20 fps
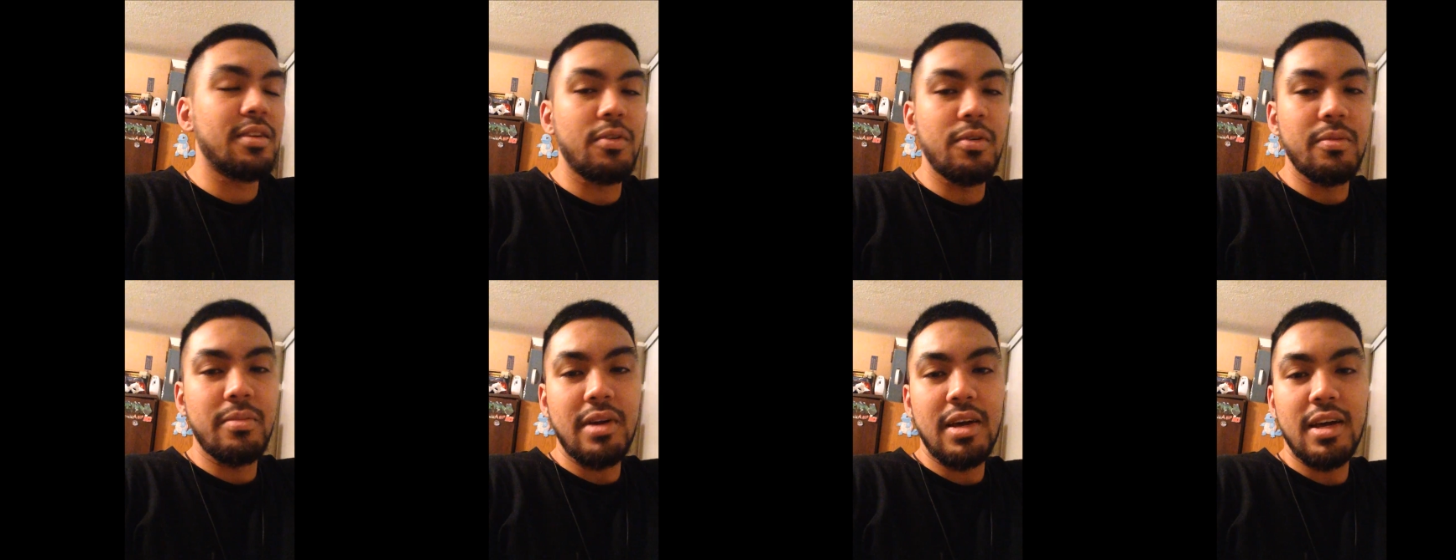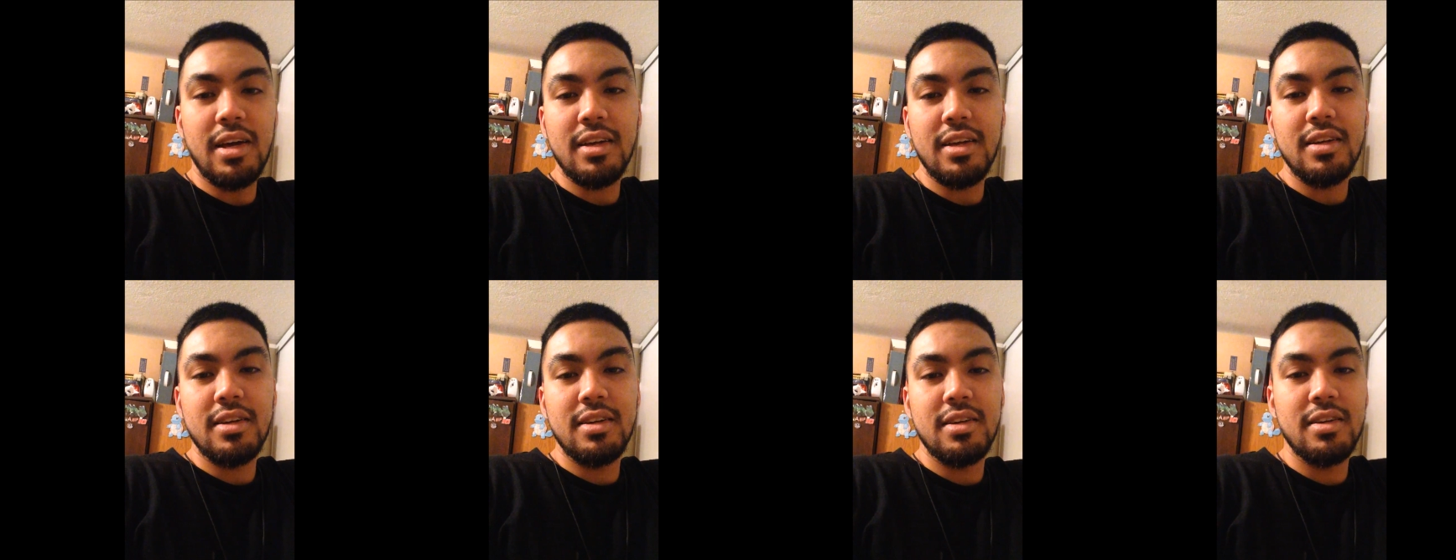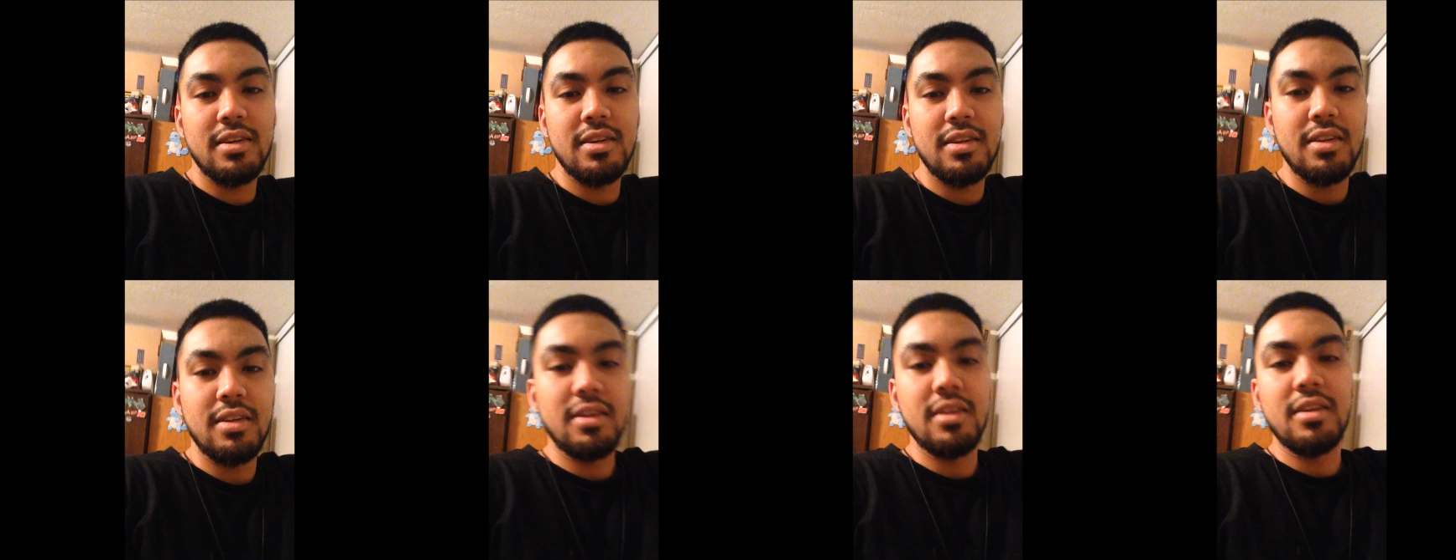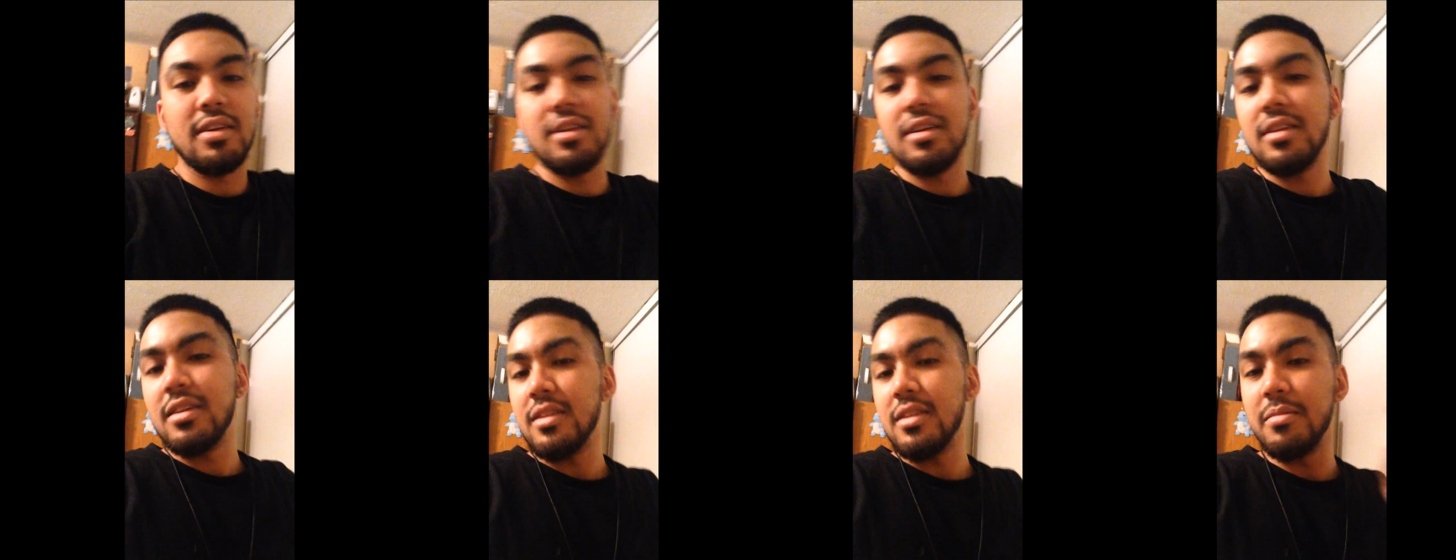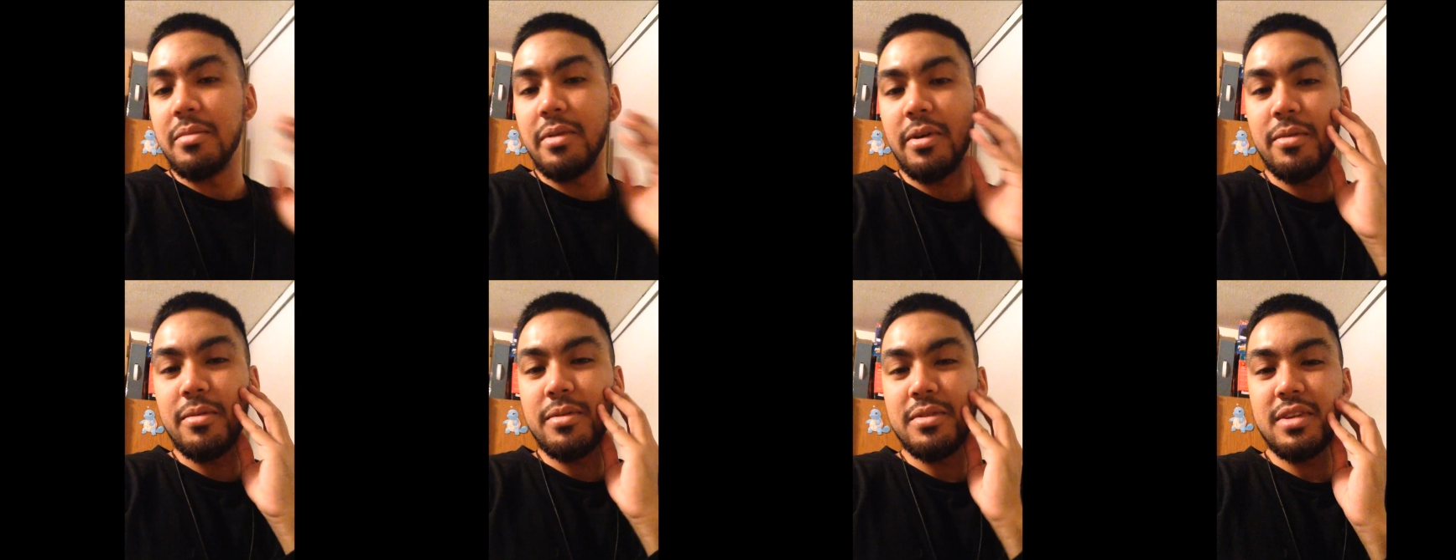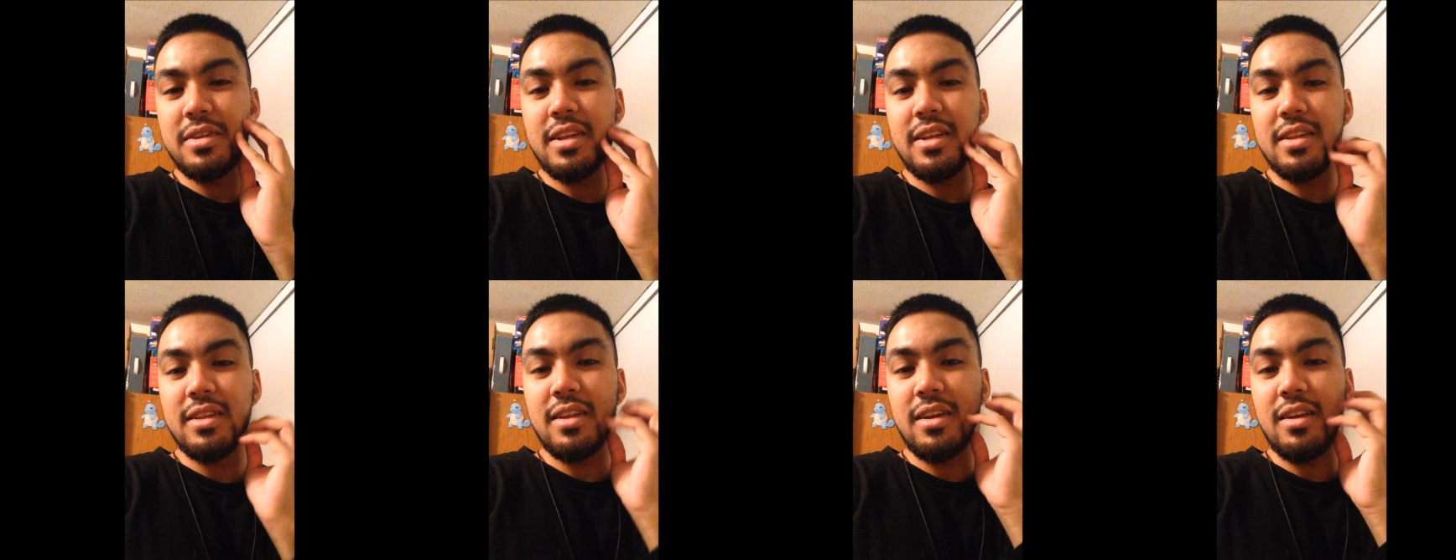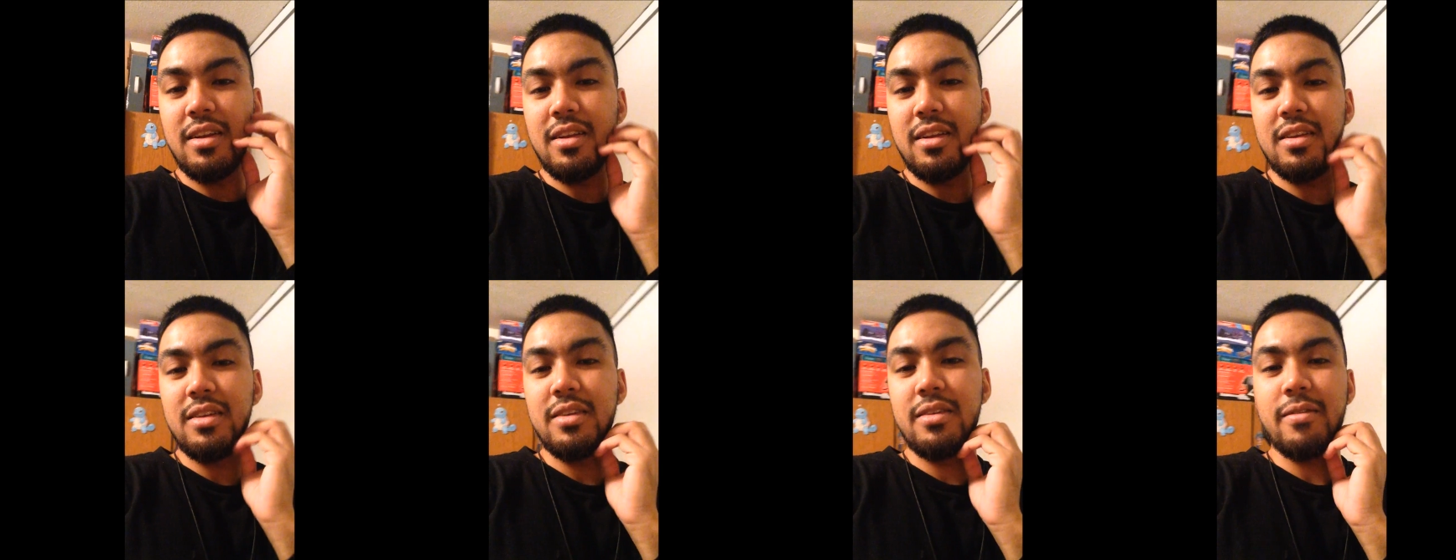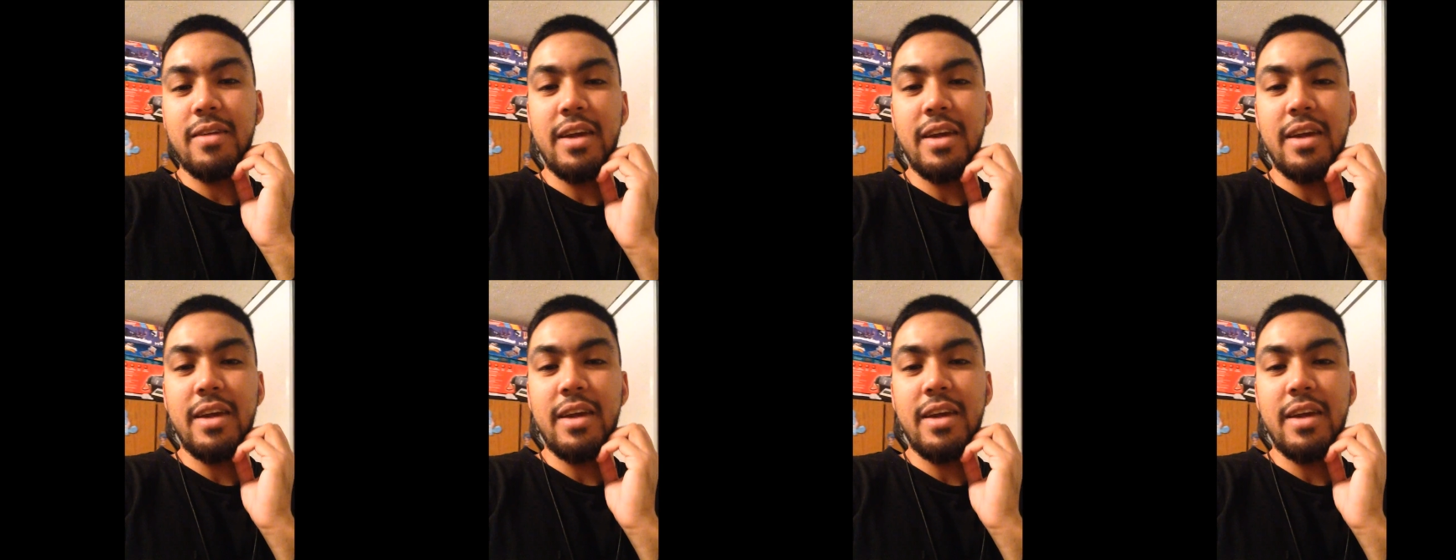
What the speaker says: Grew back, the beard was getting a little